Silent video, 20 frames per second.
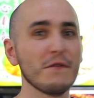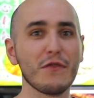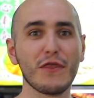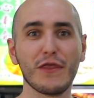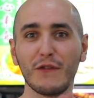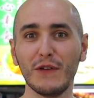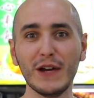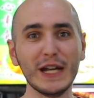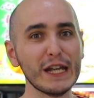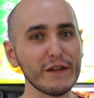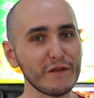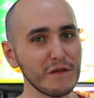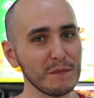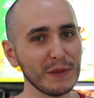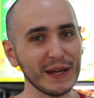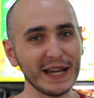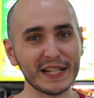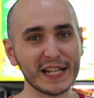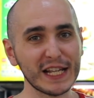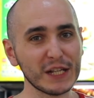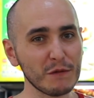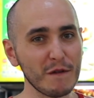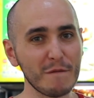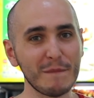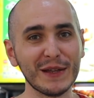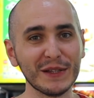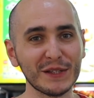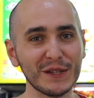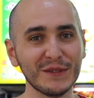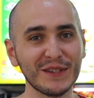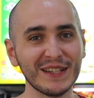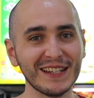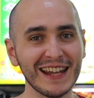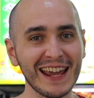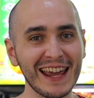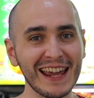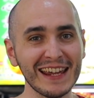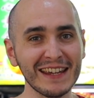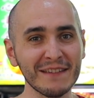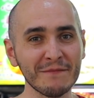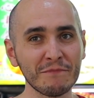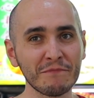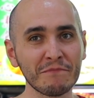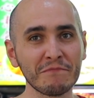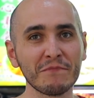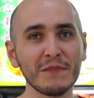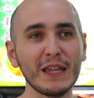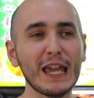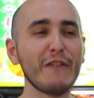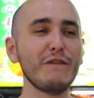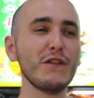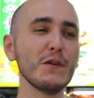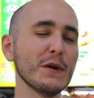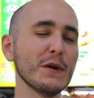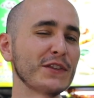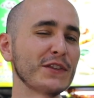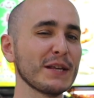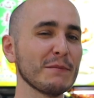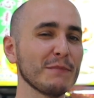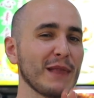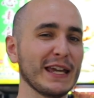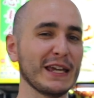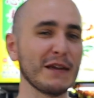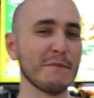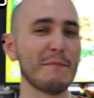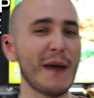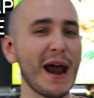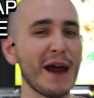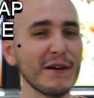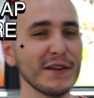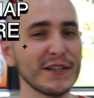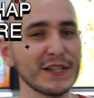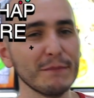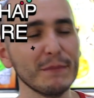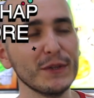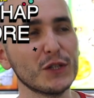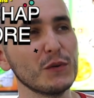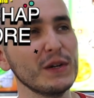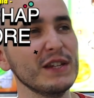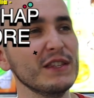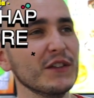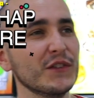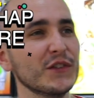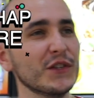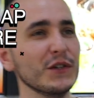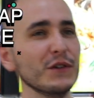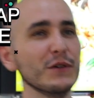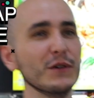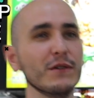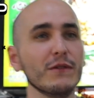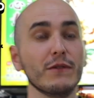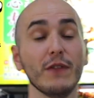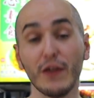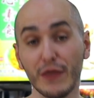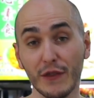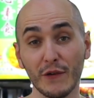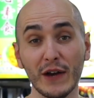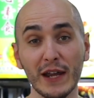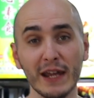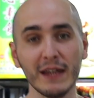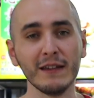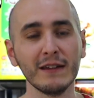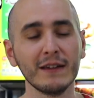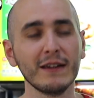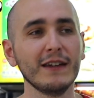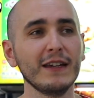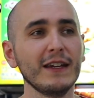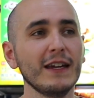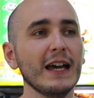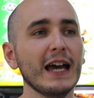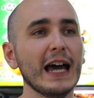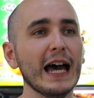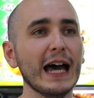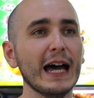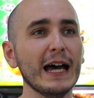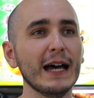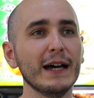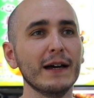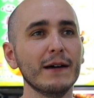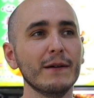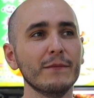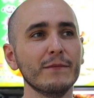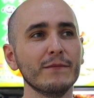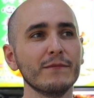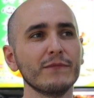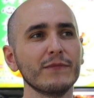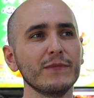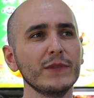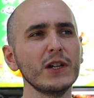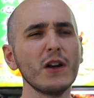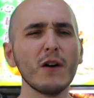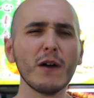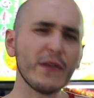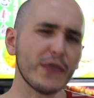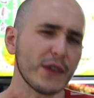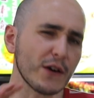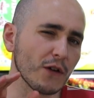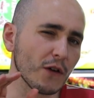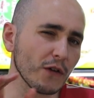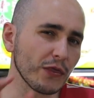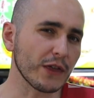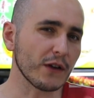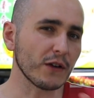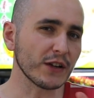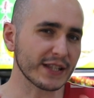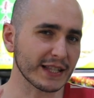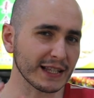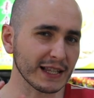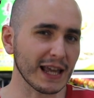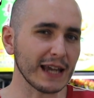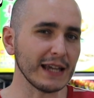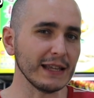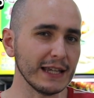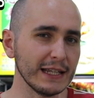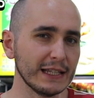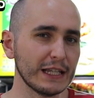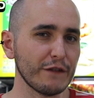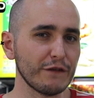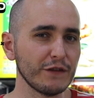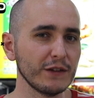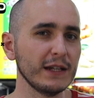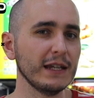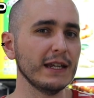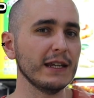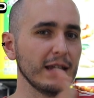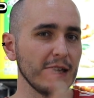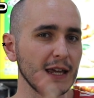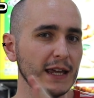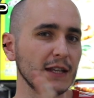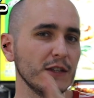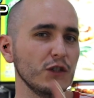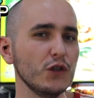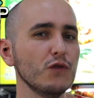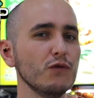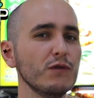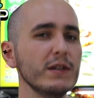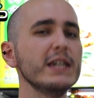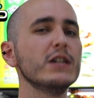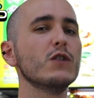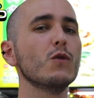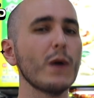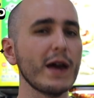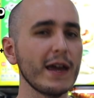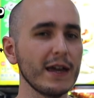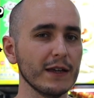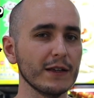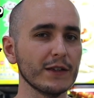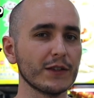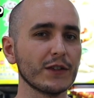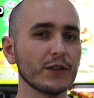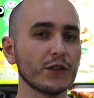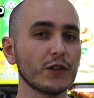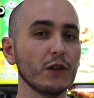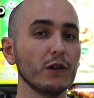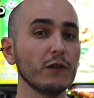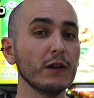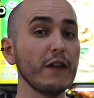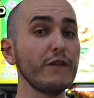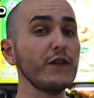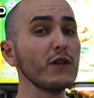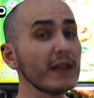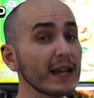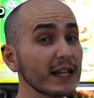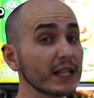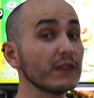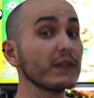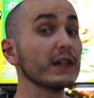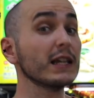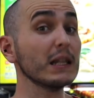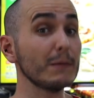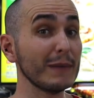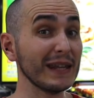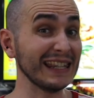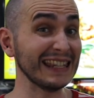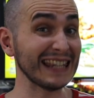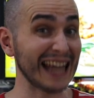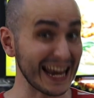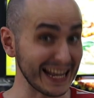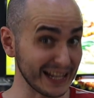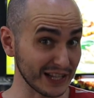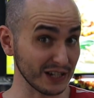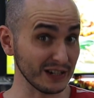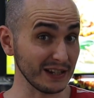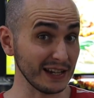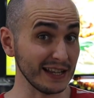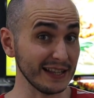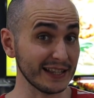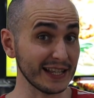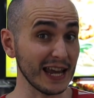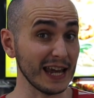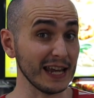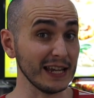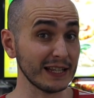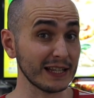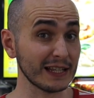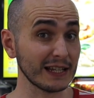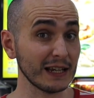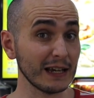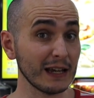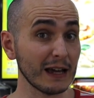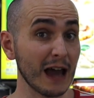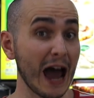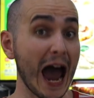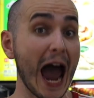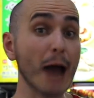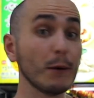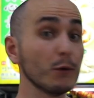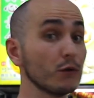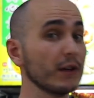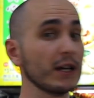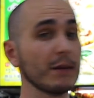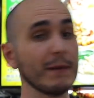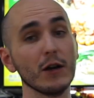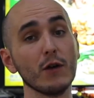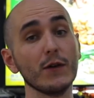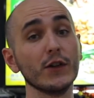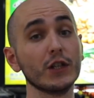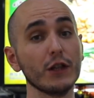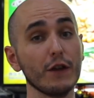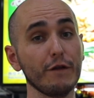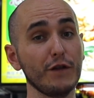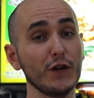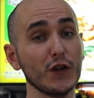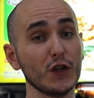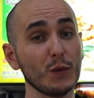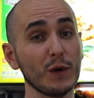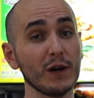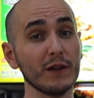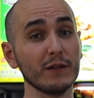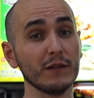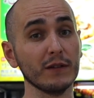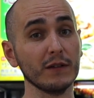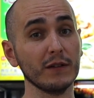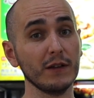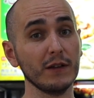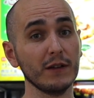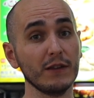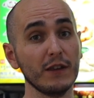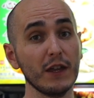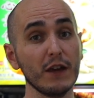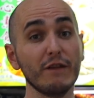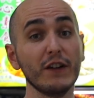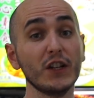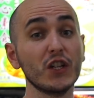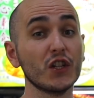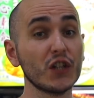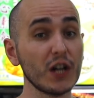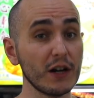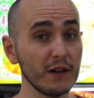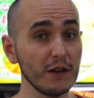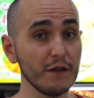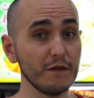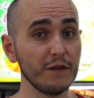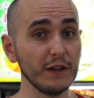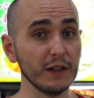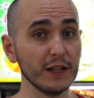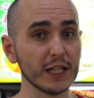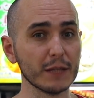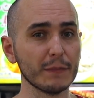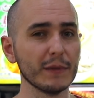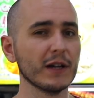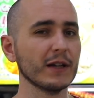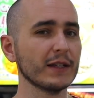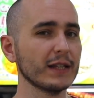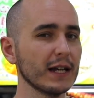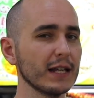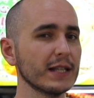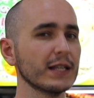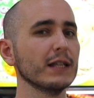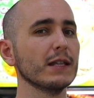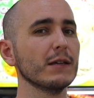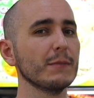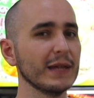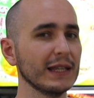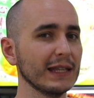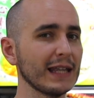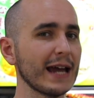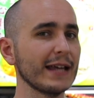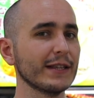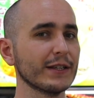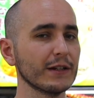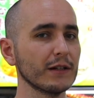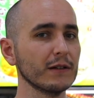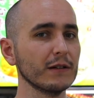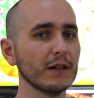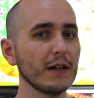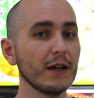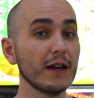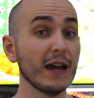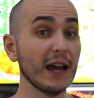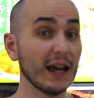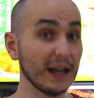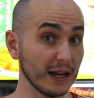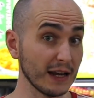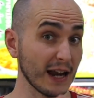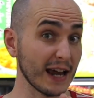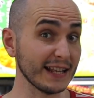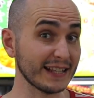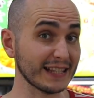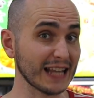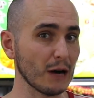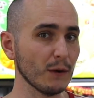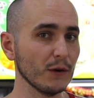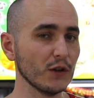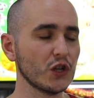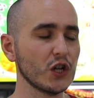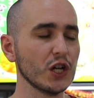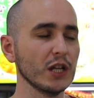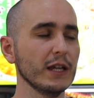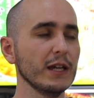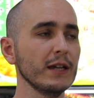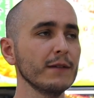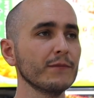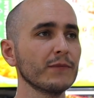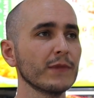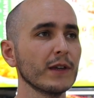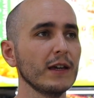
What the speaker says: 3 different places we've been to today. If you some like comparison between the three, you know, they're slightly different in unique ways. So if you like something a little bit lighter in taste, I would recommend going to the first one, the Vegetarian Villas, because that is a little bit lighter and a nice sour chili.